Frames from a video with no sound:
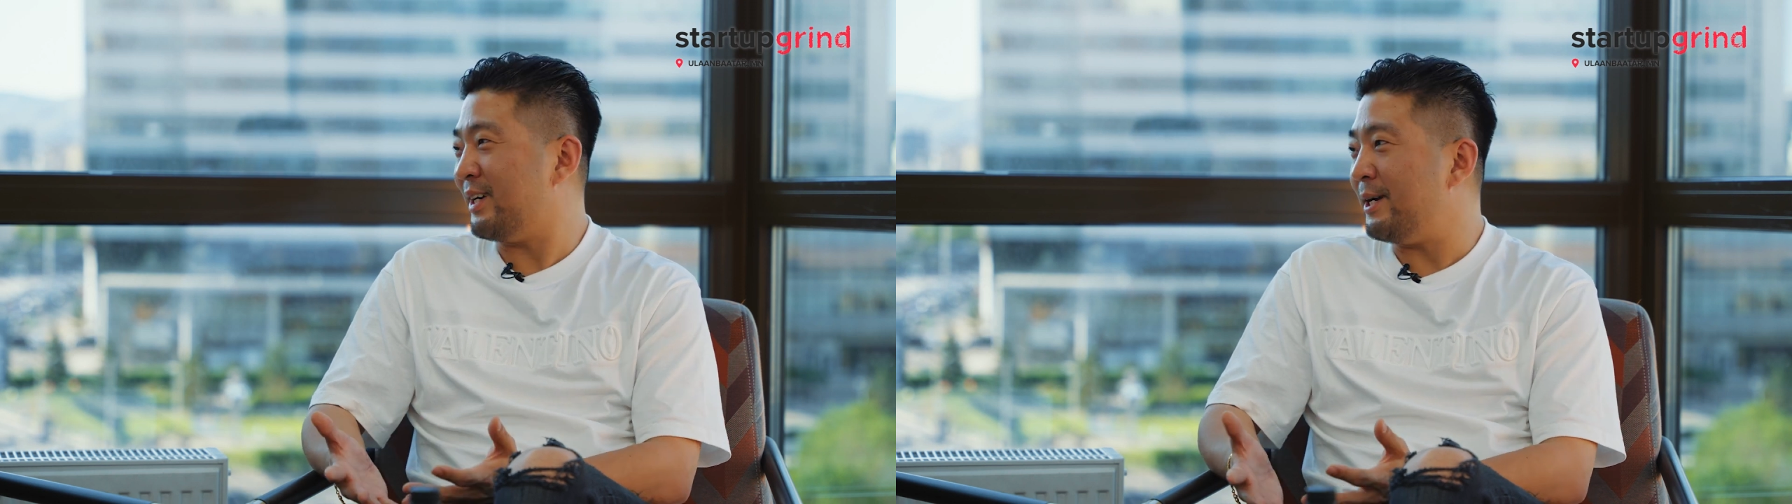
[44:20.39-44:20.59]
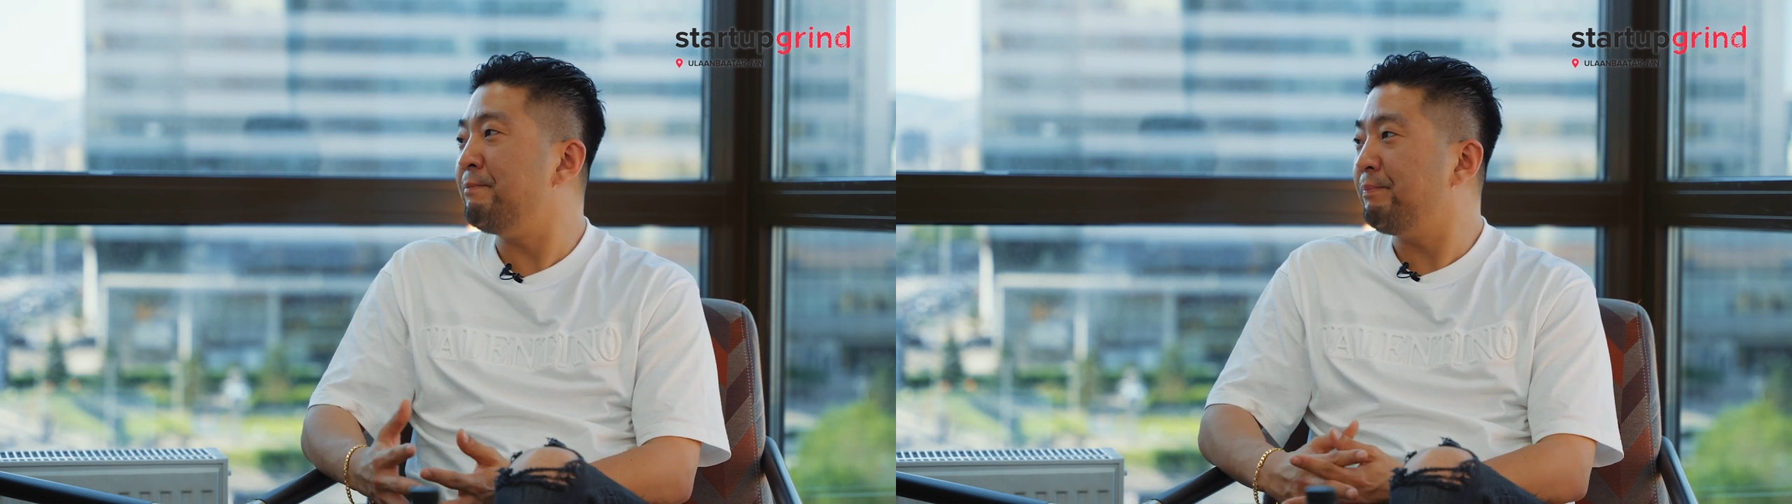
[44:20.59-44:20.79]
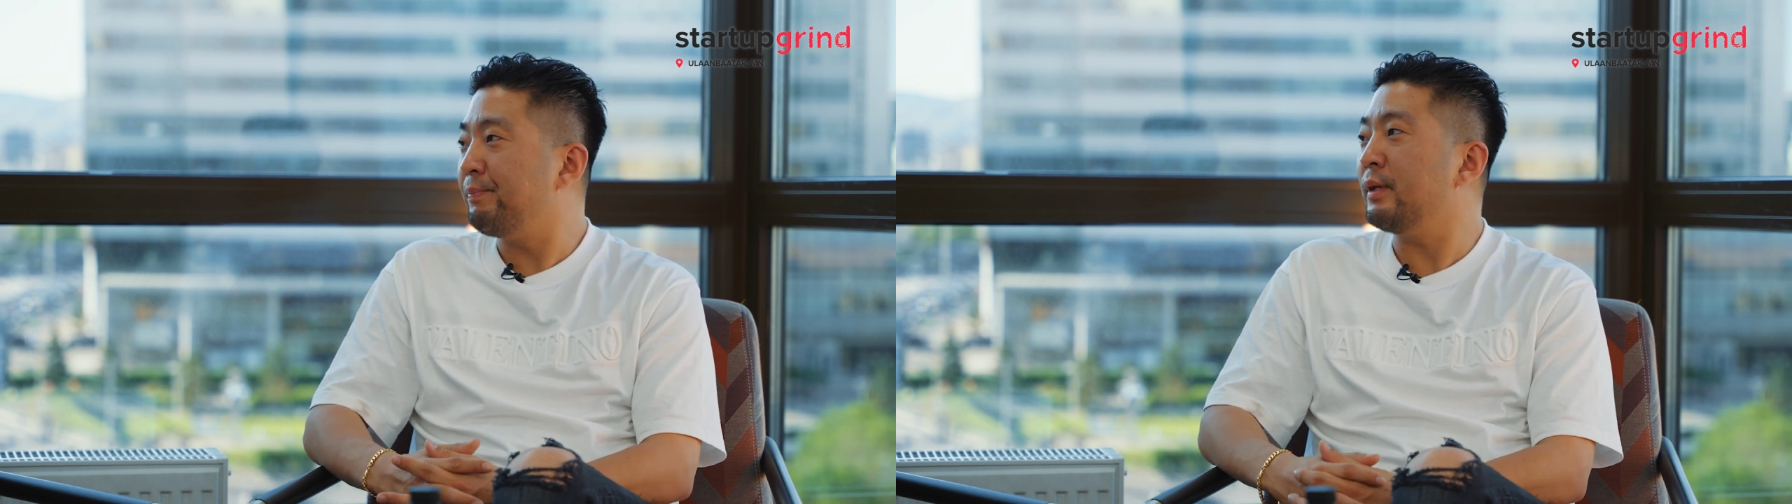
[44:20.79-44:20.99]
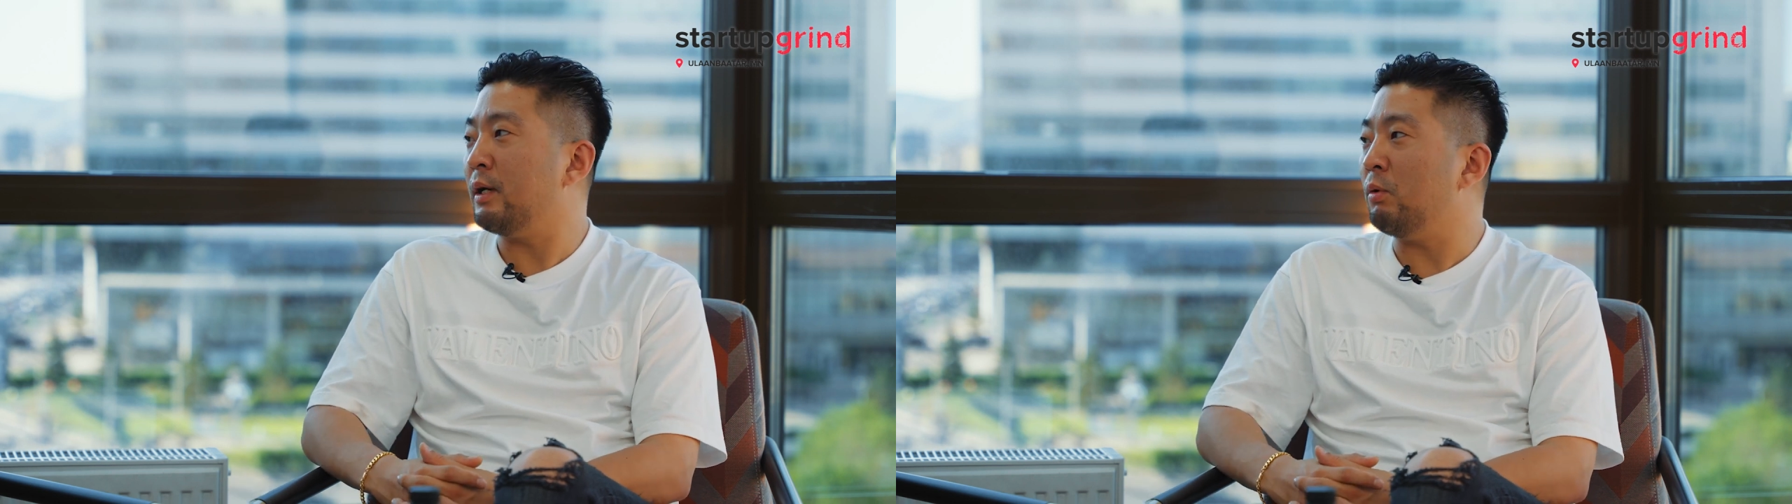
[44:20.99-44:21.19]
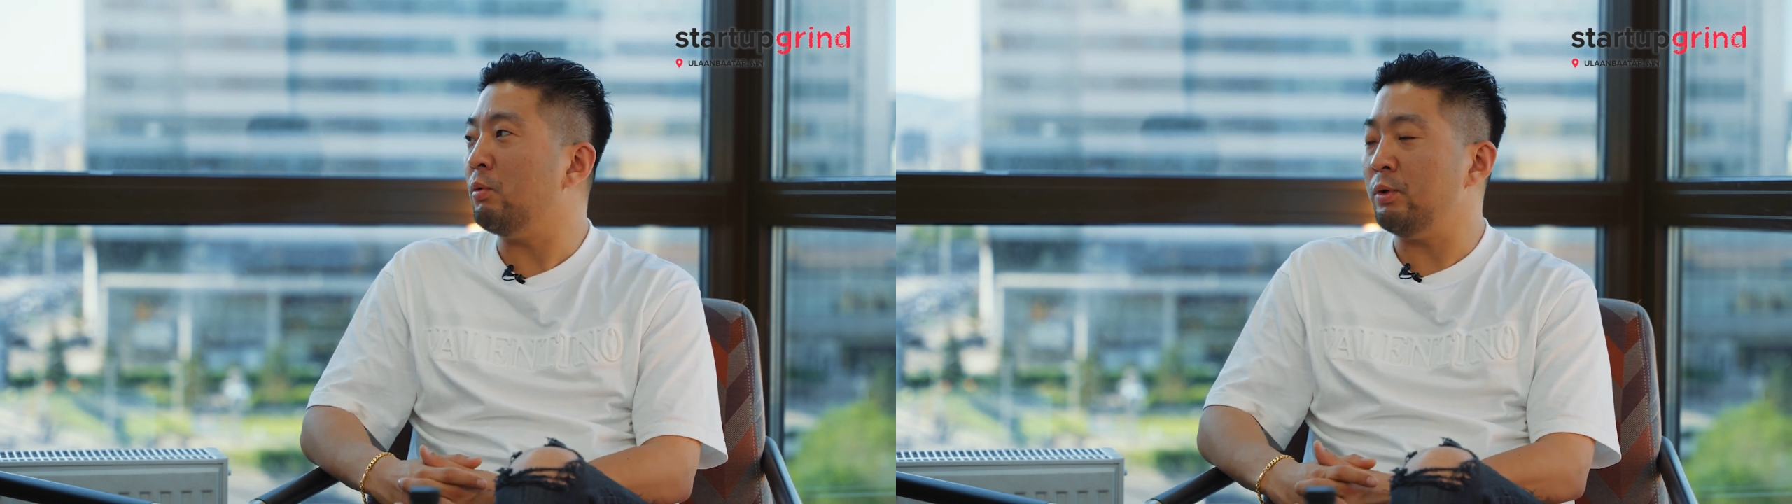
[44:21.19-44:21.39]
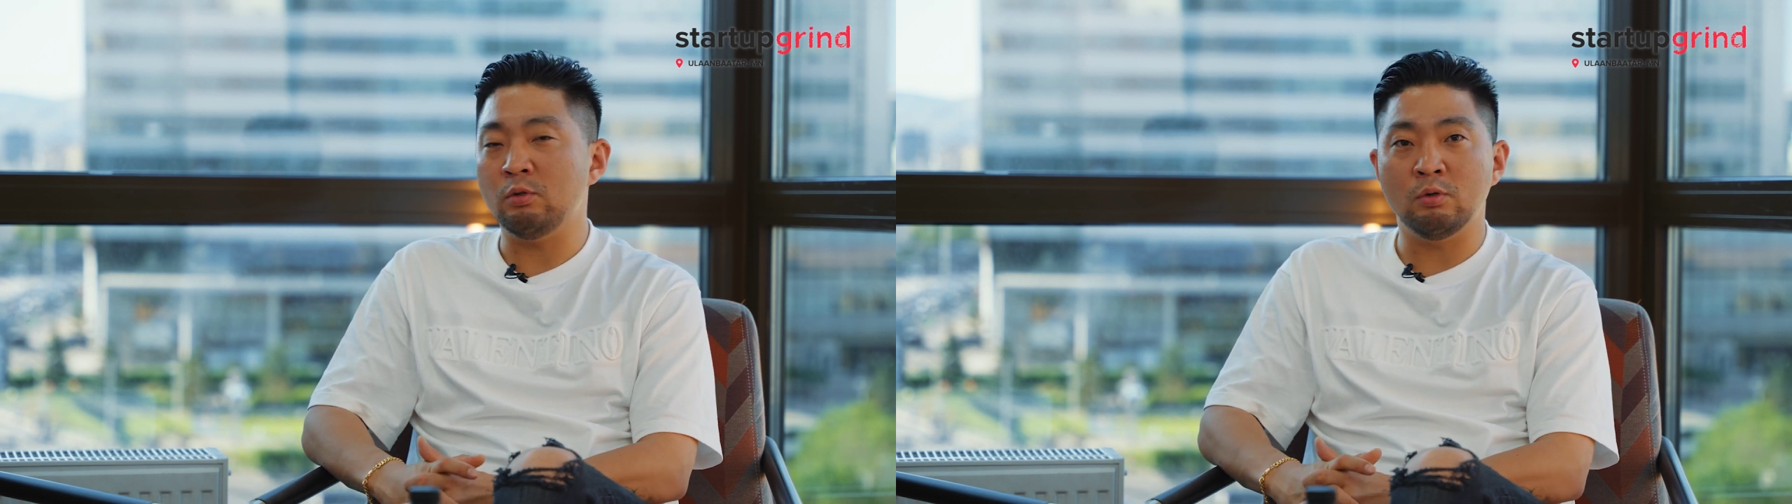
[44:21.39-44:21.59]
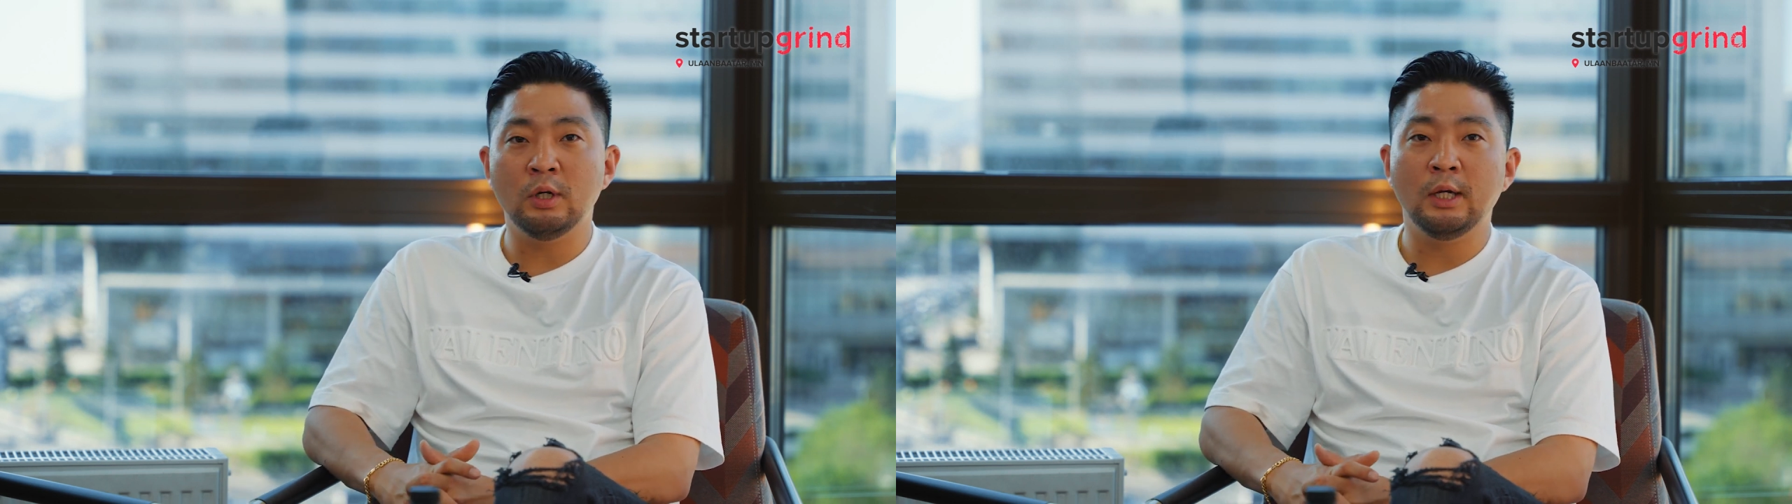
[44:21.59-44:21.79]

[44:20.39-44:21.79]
right, at what we do.